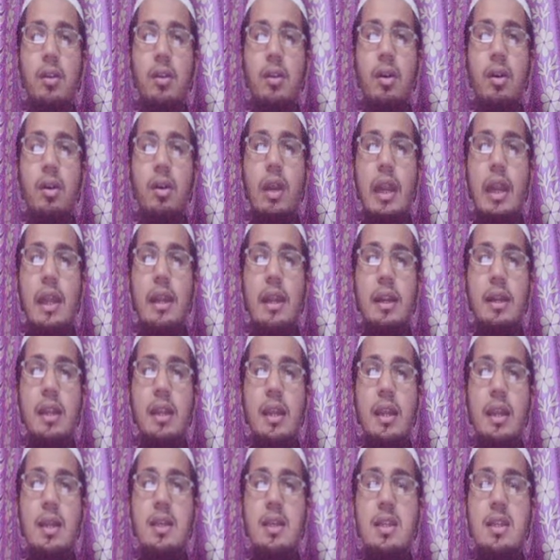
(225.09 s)
or near
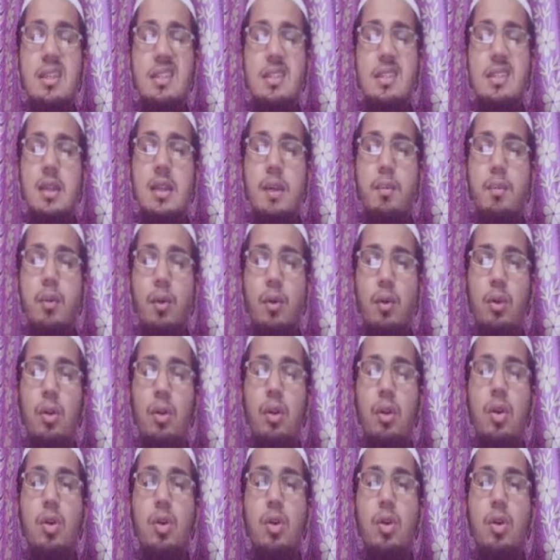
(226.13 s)
the support.